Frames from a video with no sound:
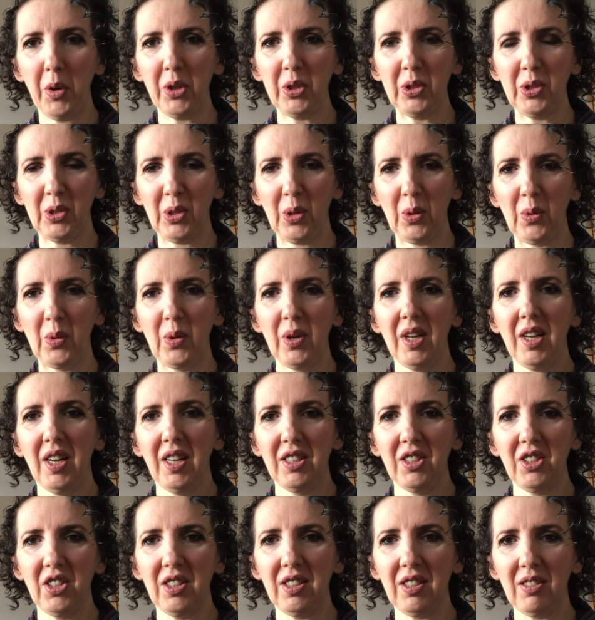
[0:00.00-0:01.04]
So
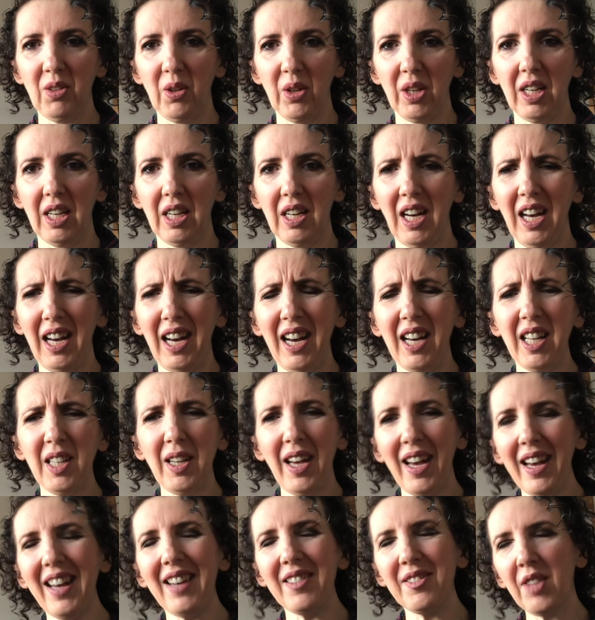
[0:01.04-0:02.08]
just gonna,
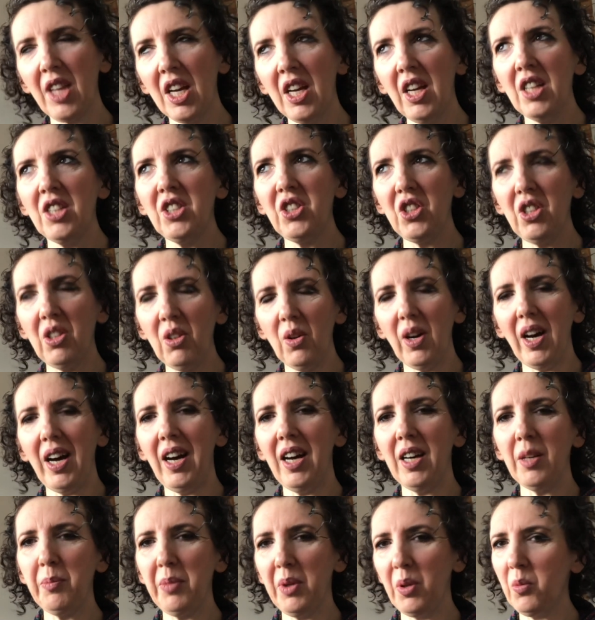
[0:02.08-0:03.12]
I
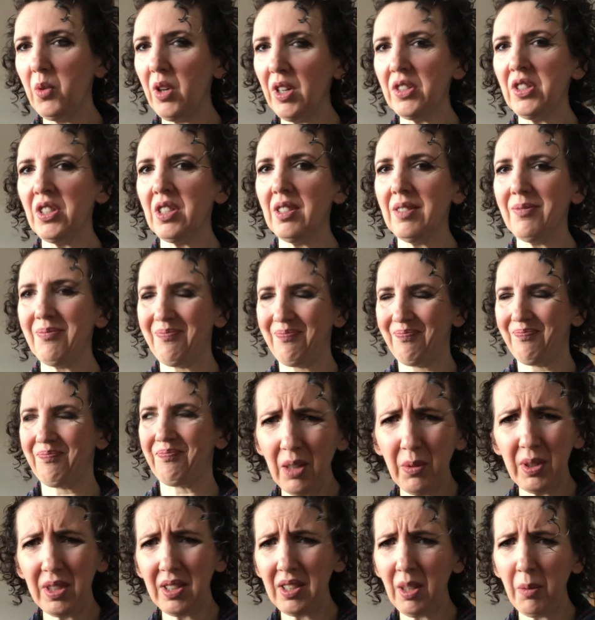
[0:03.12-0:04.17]
had been watching
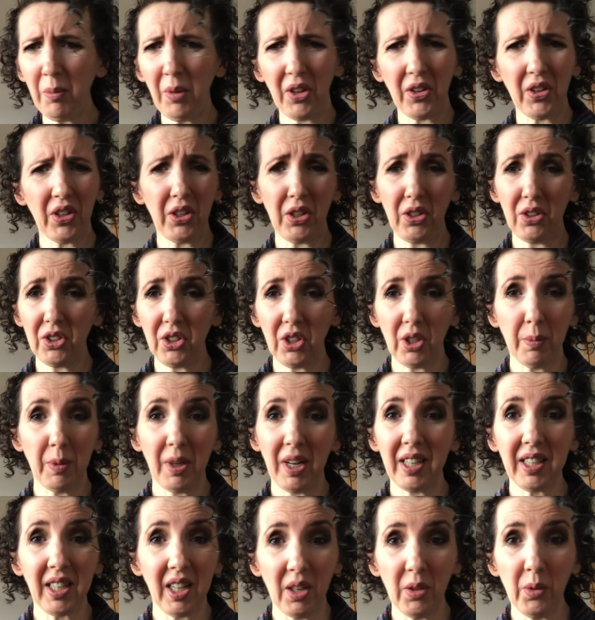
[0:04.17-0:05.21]
some other YouTuber, I
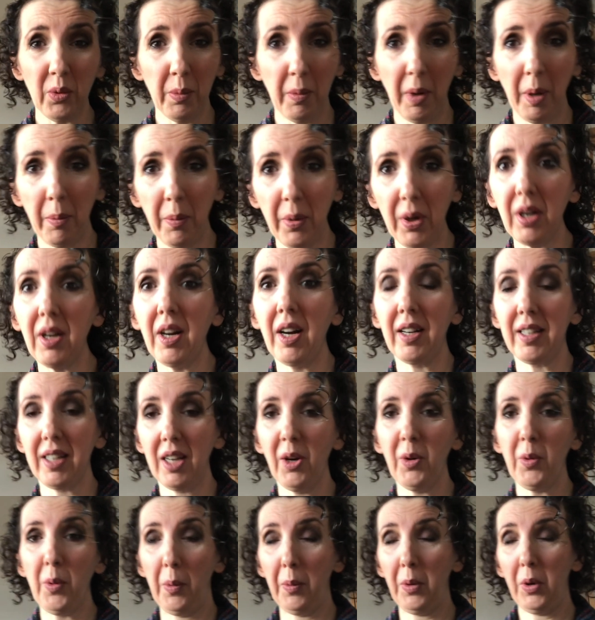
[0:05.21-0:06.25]
can't remember
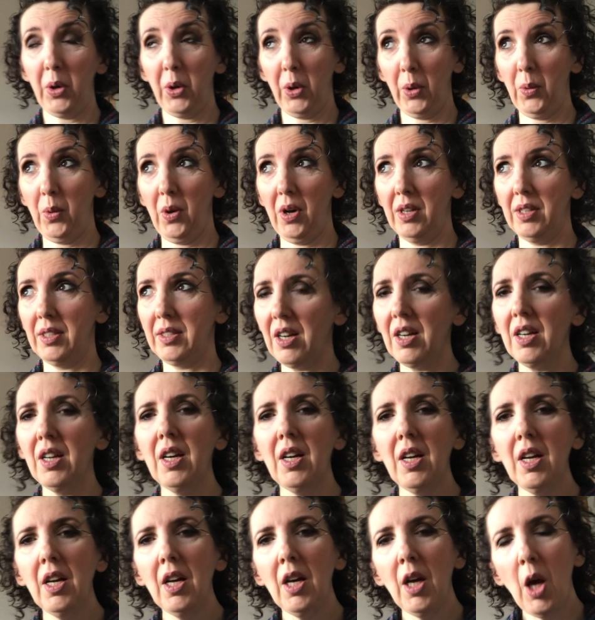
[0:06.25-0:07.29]
who it was,
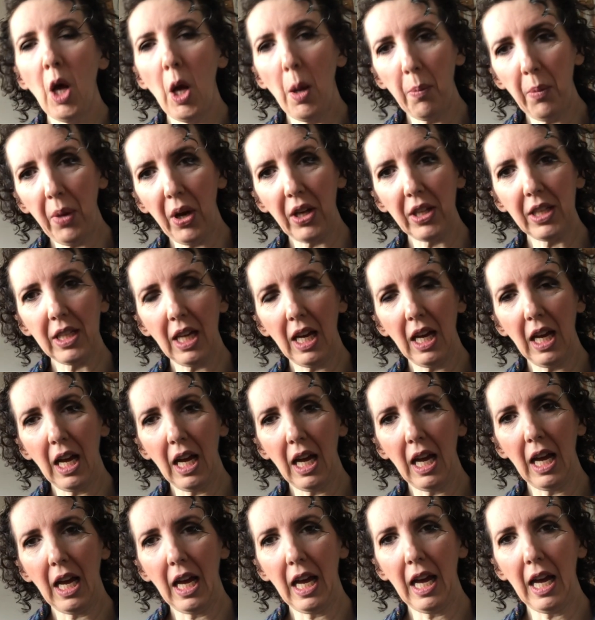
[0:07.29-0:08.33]
but
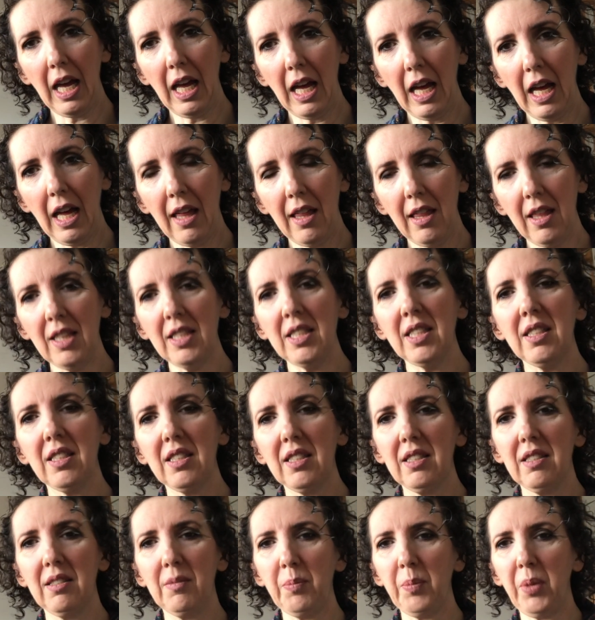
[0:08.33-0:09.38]
this
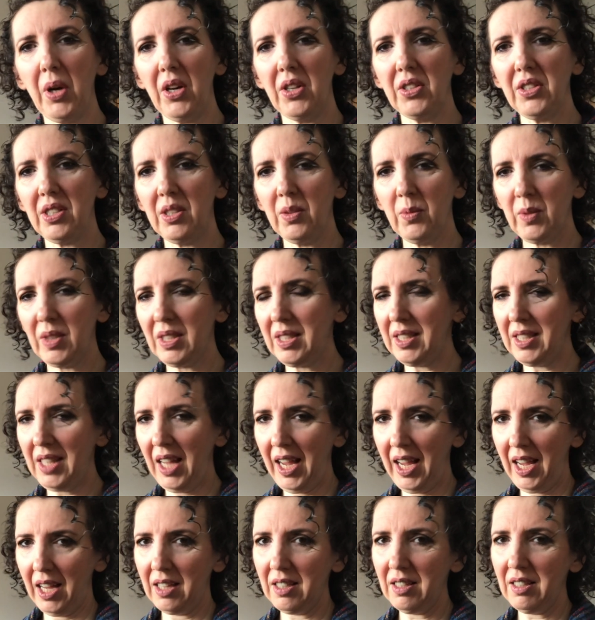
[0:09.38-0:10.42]
person was
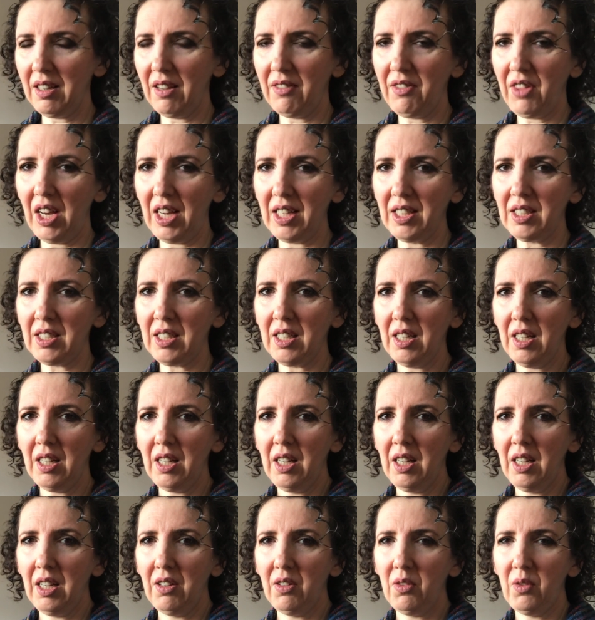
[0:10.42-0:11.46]
saying that
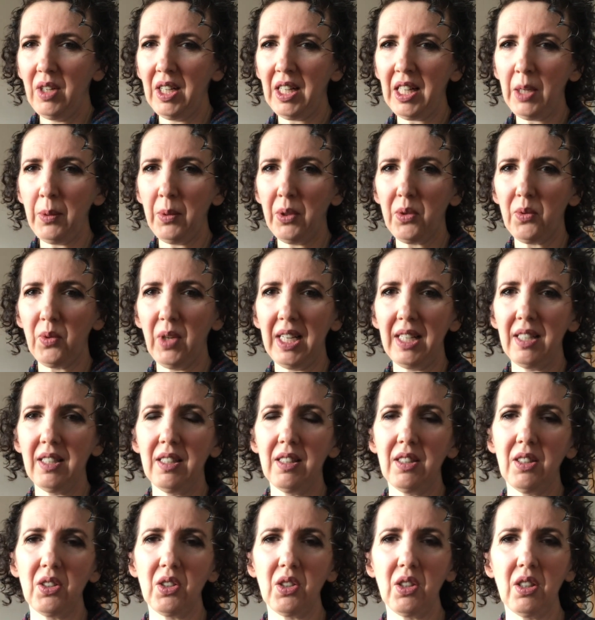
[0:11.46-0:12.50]
really with reading,
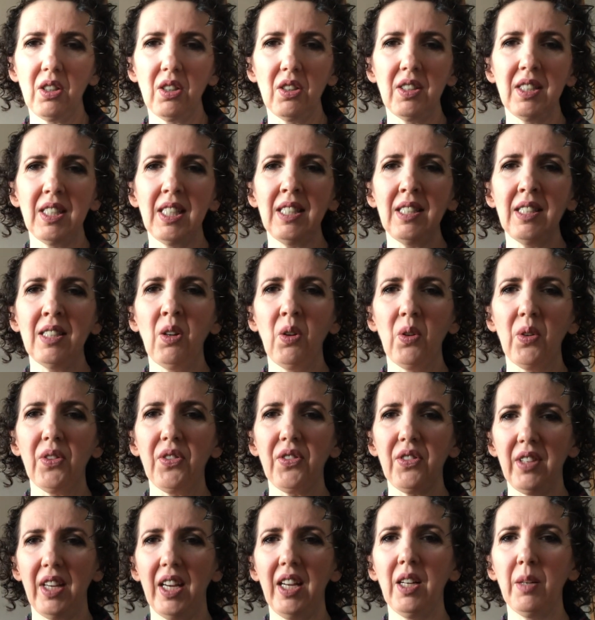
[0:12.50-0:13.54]
there's this whole
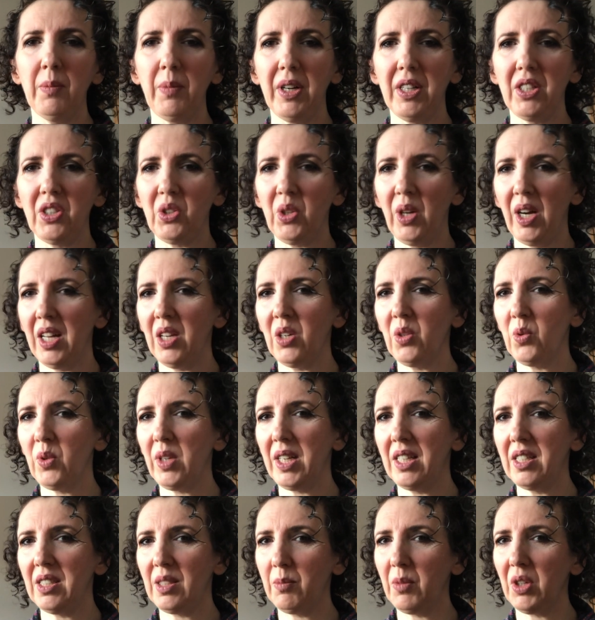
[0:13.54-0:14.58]
thing about trying to read
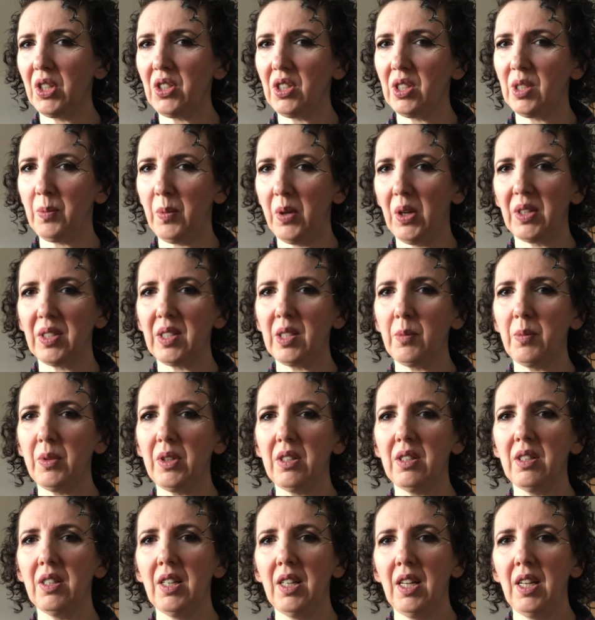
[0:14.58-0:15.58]
as much as possible